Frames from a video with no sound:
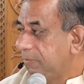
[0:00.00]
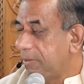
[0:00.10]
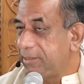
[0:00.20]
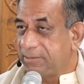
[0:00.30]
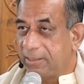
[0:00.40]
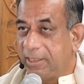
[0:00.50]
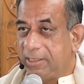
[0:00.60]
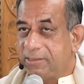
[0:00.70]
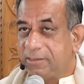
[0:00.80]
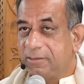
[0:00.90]
What is the
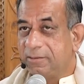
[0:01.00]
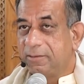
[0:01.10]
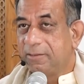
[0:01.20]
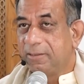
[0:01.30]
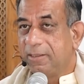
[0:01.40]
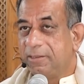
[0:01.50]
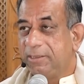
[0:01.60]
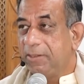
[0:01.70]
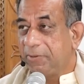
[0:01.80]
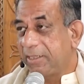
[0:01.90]
relation?
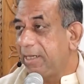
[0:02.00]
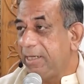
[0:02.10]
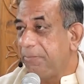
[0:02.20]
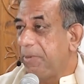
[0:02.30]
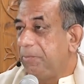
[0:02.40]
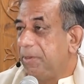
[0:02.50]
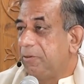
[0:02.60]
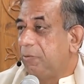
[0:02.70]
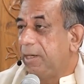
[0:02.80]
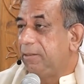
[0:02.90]
There were greedy people
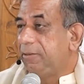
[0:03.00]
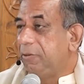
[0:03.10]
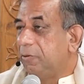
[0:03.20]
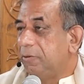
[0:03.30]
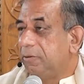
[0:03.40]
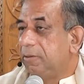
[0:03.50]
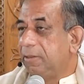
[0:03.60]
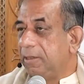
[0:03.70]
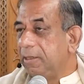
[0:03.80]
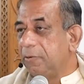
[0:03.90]
who had, who
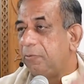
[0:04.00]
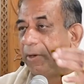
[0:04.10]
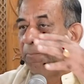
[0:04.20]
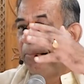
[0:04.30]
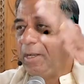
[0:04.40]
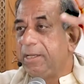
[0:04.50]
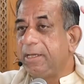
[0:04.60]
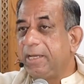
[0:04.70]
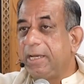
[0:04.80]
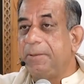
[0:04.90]
were
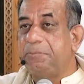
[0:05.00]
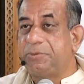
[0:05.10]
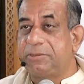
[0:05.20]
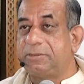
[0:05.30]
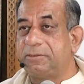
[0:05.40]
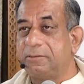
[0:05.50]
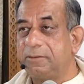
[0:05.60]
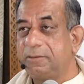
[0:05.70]
building heaps.